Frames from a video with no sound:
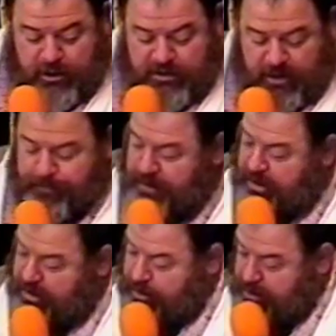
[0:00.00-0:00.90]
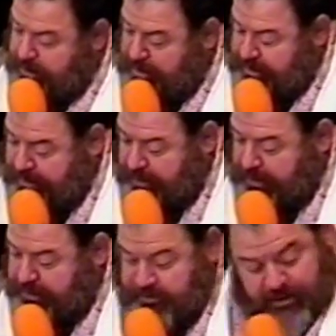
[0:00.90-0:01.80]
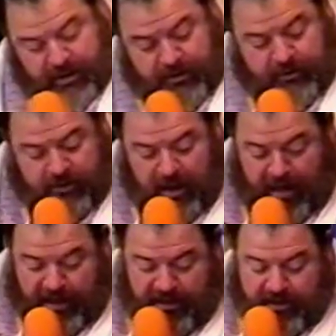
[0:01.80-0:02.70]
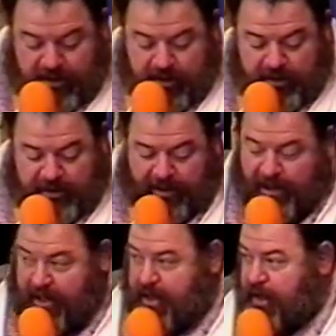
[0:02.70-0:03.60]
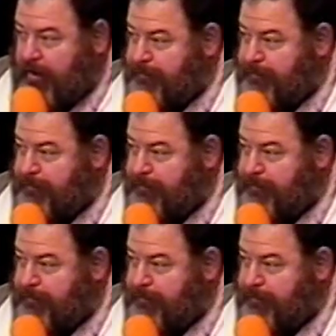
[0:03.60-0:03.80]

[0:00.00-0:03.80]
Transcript: Now something here is not clicking.